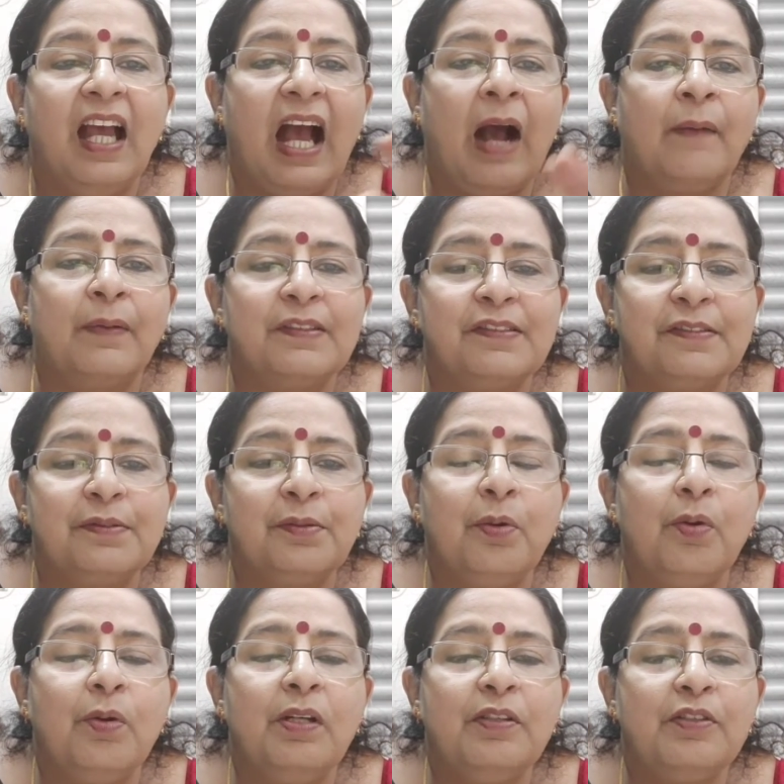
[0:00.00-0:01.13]
our
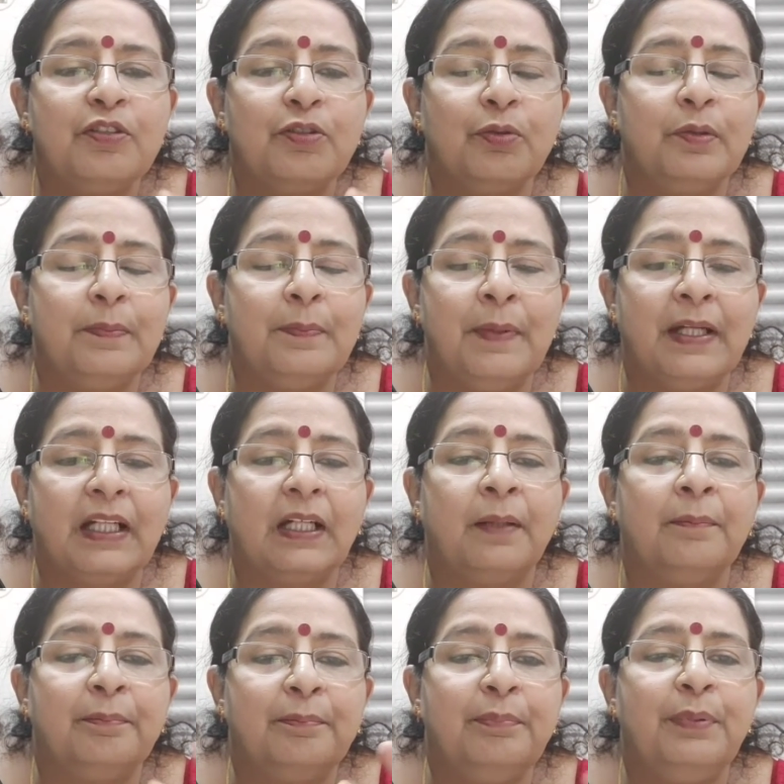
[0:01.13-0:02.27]
soul should
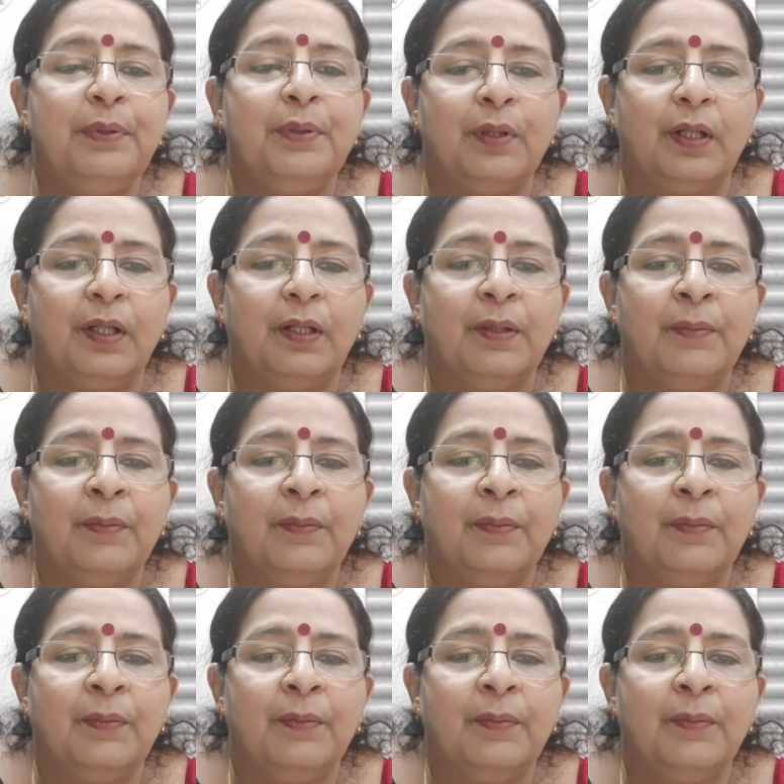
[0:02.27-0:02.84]
become pure.